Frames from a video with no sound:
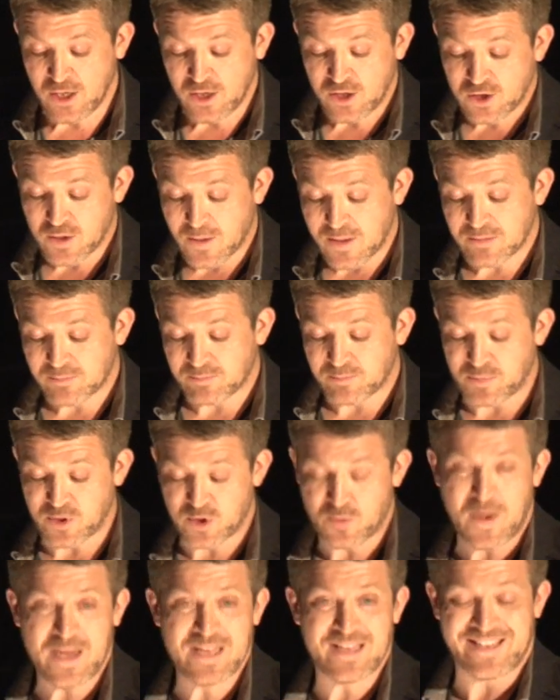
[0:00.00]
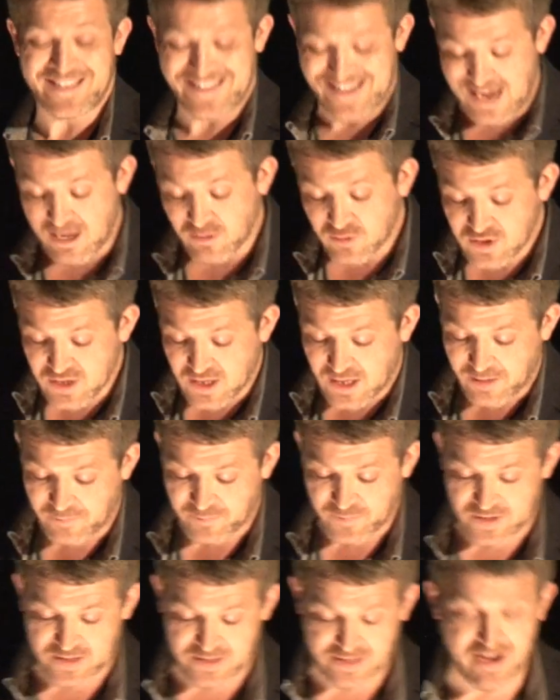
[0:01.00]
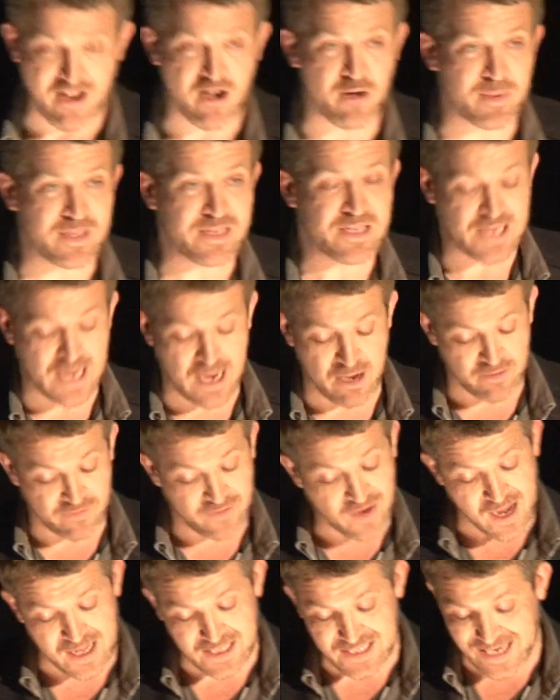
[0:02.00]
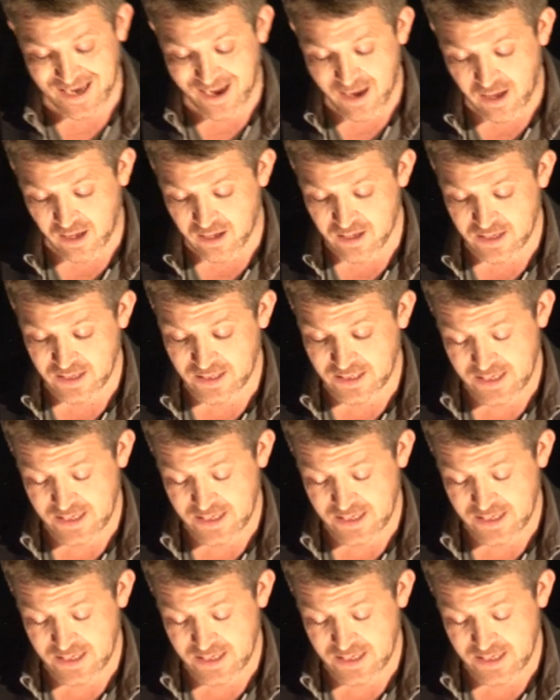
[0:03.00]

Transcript: So I persuaded a councillor in the Caribbean town of Cartagena